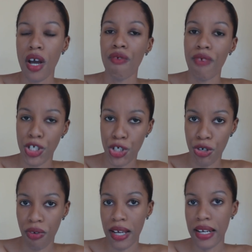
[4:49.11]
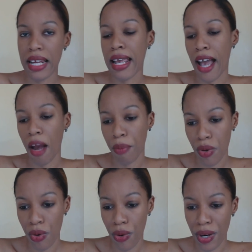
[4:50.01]
retrograde in
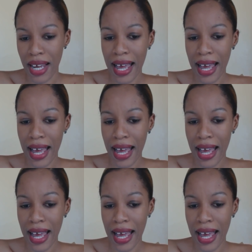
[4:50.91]
Capricorn,